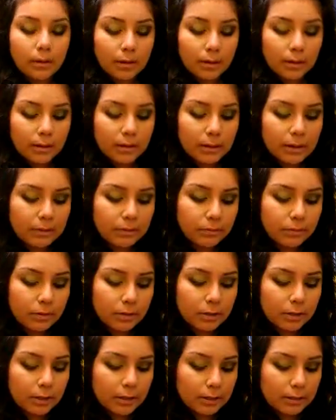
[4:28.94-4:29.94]
And I
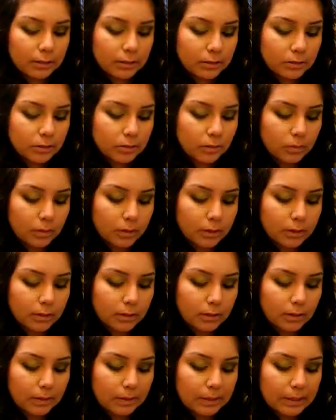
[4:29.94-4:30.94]
really like this
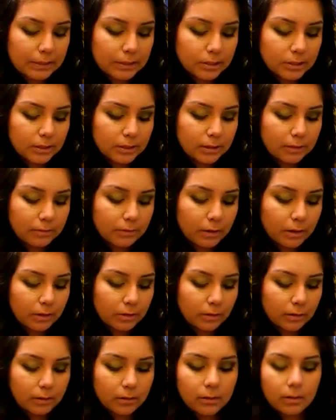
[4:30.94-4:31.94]
green. I actually love all
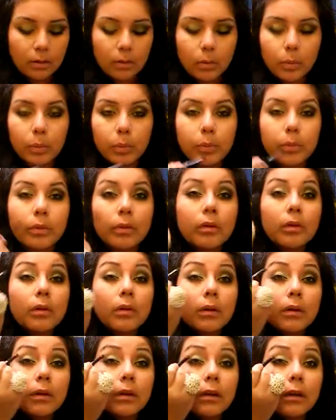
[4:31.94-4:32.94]
the
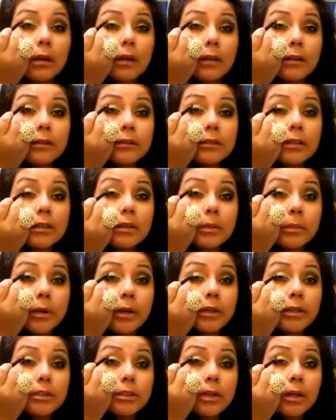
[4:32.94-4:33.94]
colors that the
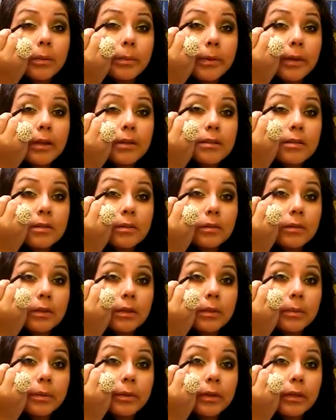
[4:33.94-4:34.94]
Body Shop has. They're
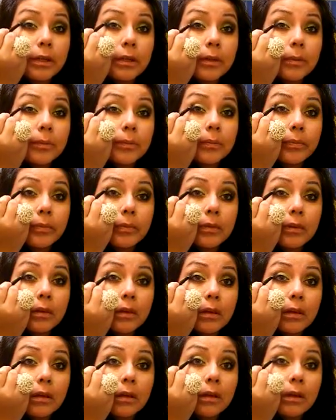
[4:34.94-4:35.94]
really pretty.
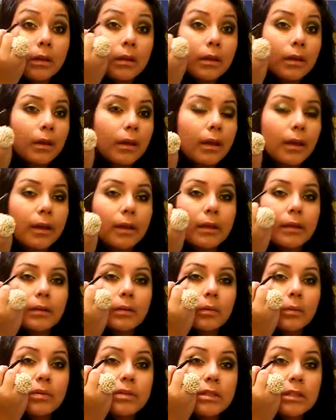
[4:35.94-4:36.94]

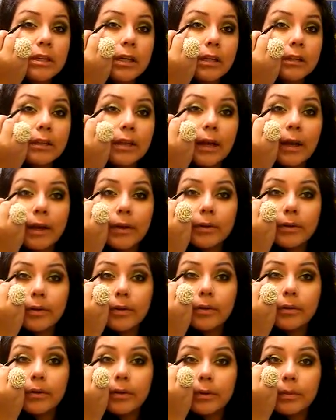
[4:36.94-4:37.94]
And once you got that outer
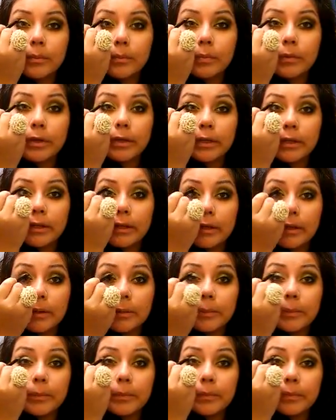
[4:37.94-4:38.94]
corner, bring it
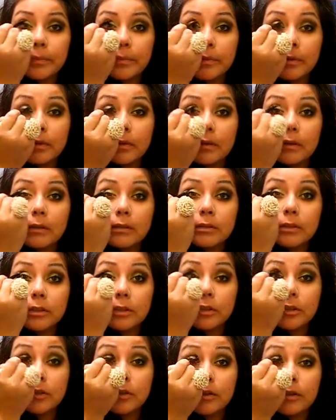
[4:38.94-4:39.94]
up into
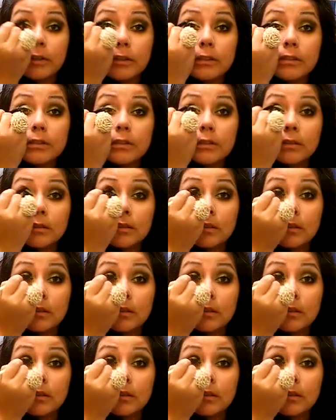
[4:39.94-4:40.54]
your crease.